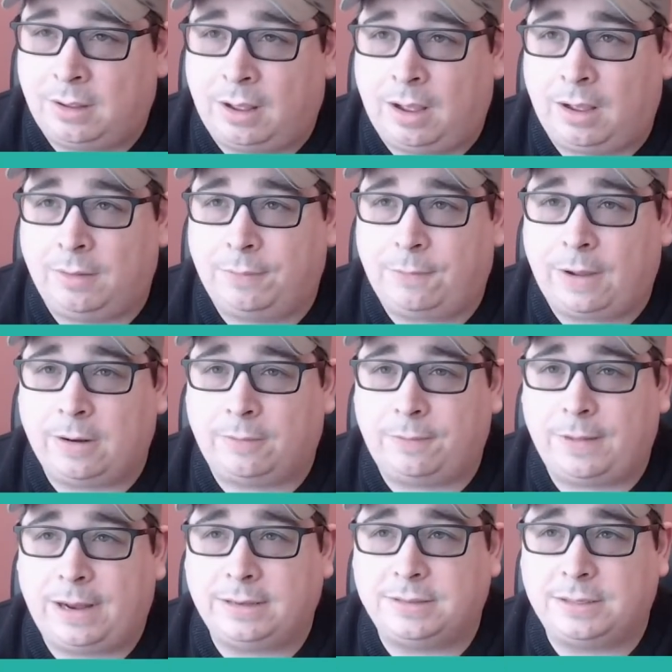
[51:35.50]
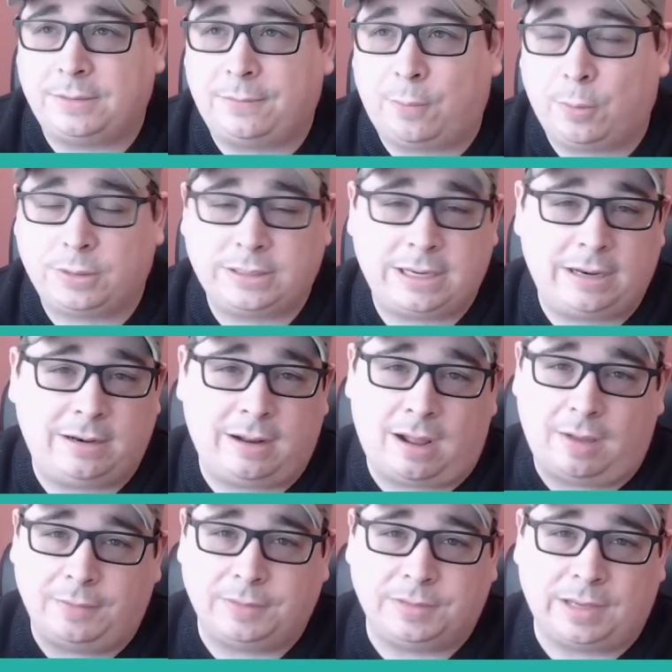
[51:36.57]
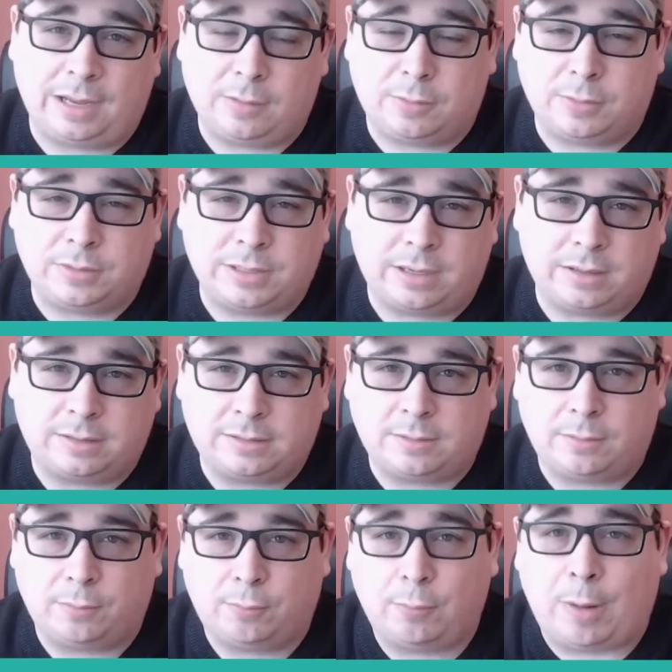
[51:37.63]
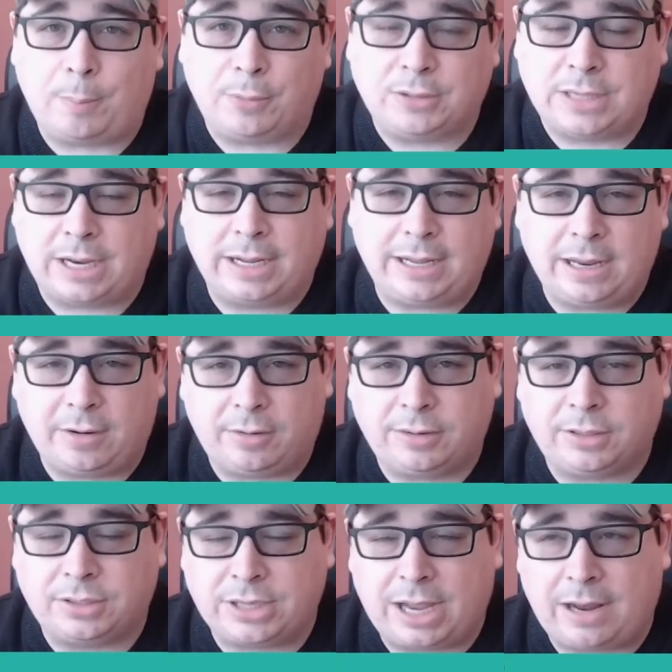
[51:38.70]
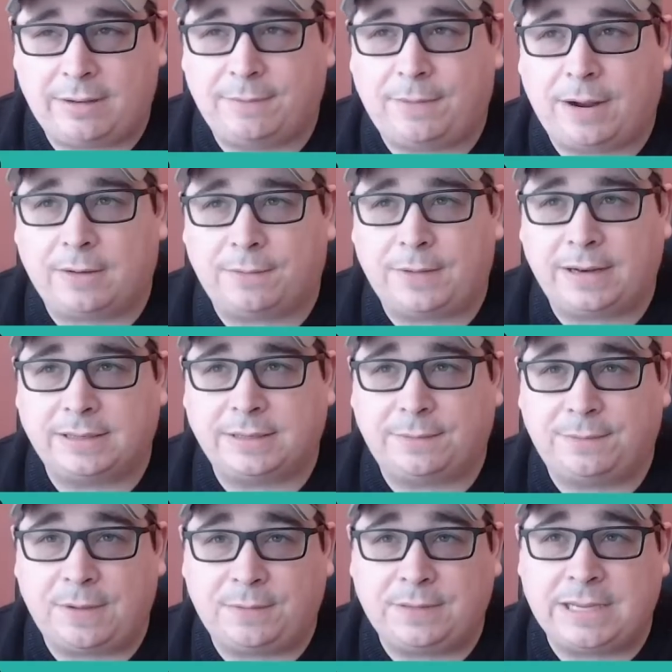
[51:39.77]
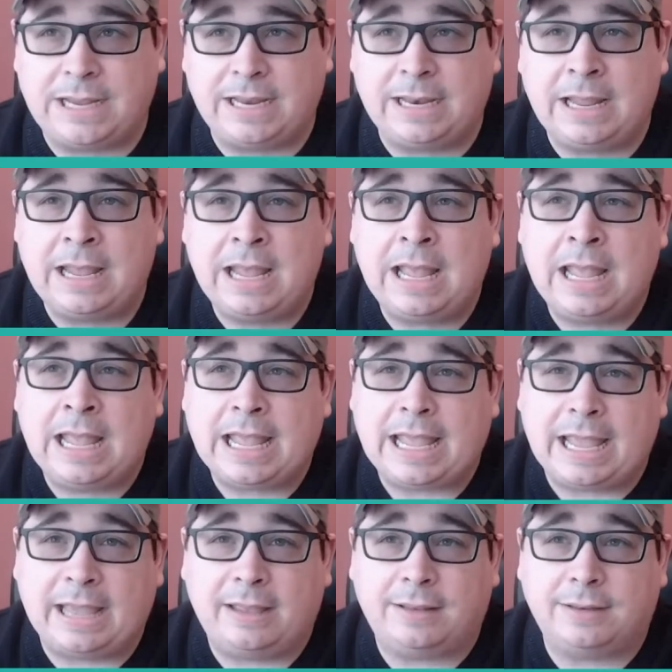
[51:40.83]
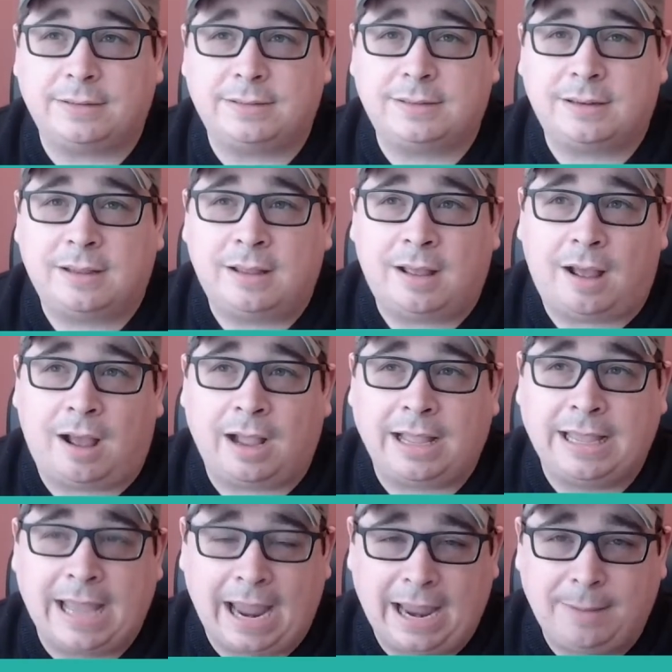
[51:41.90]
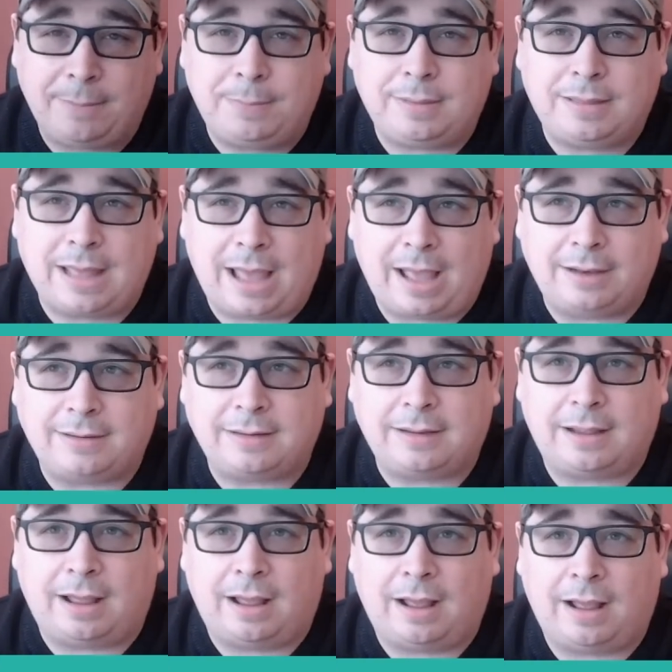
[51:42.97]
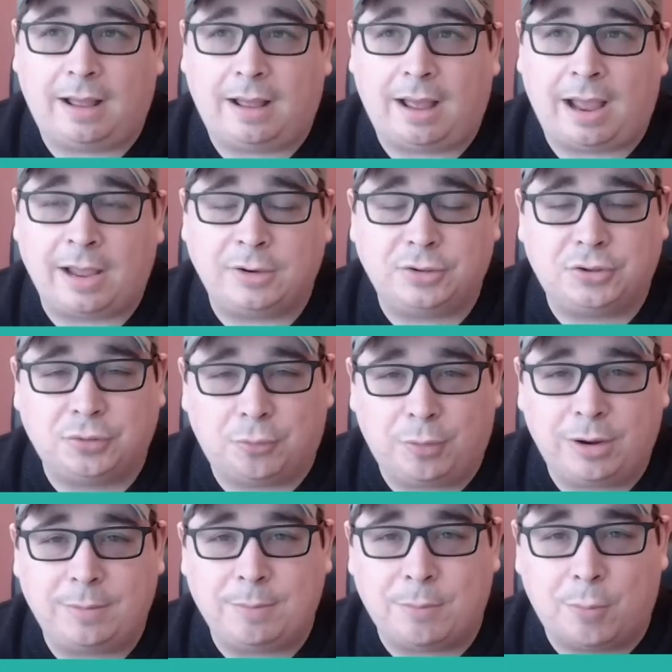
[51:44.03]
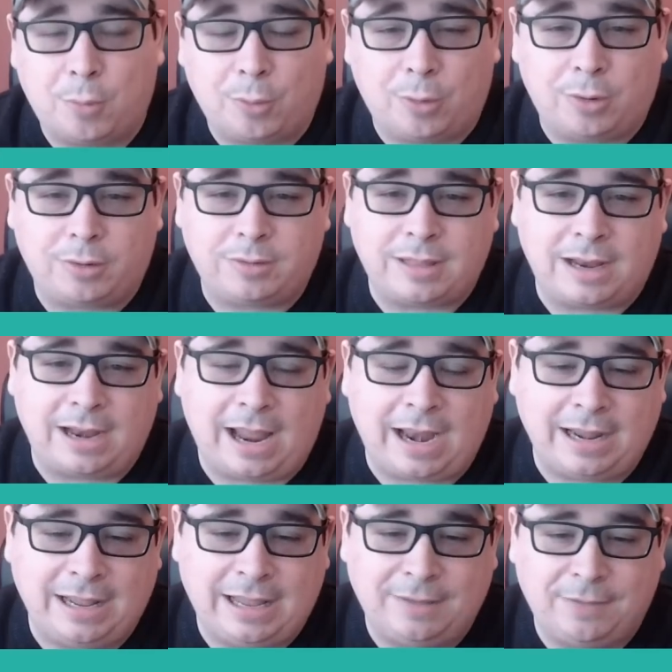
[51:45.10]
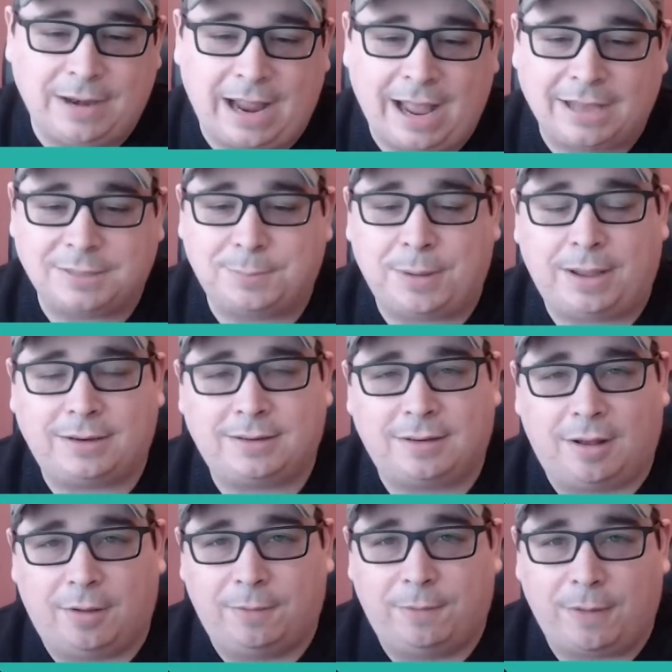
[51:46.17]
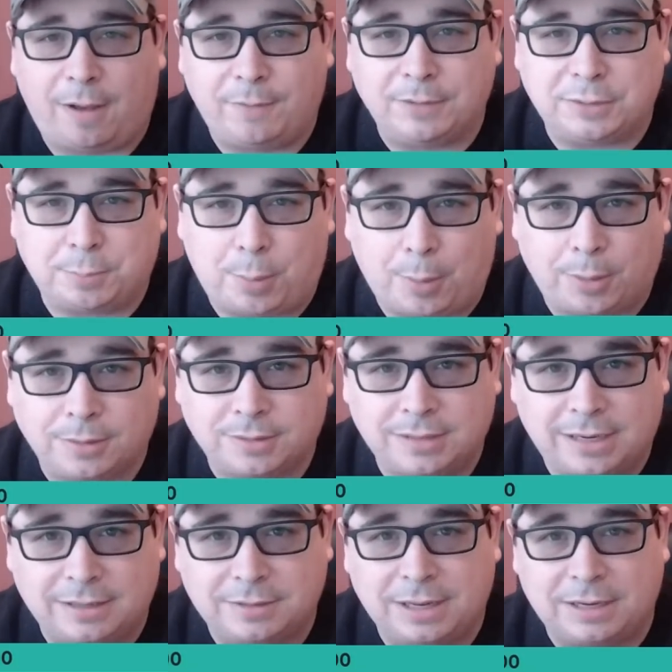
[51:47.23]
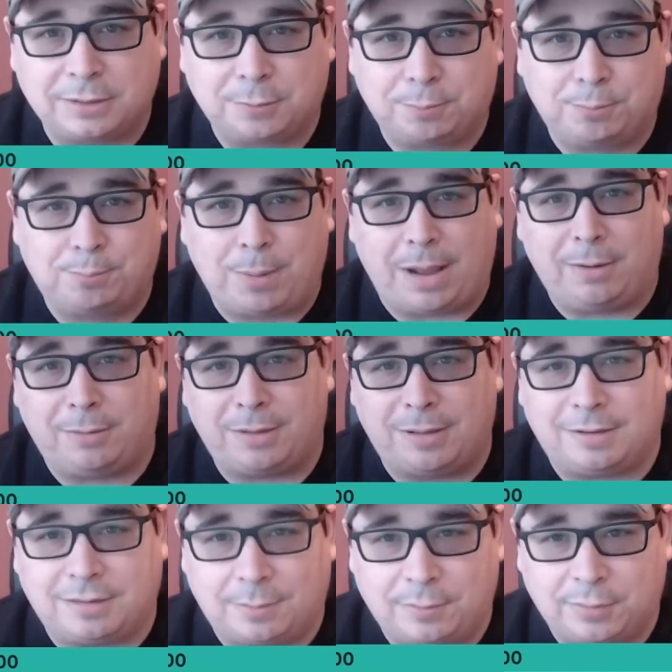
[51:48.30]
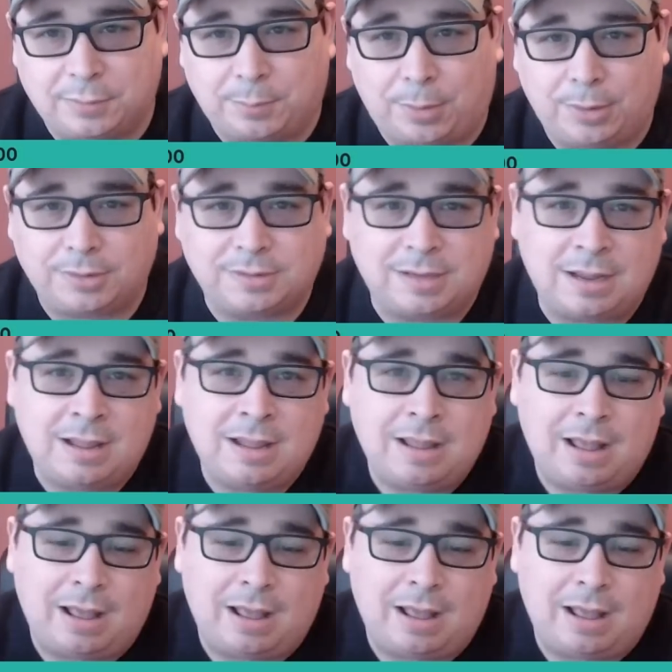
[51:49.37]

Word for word: uh, Final Fantasy 14, obviously Eorzeus representing here in the chat, and Final Fantasy 15 is a game that uh, I enjoy more than any given aspect of, of its parts. It is it is better than the sum of its parts.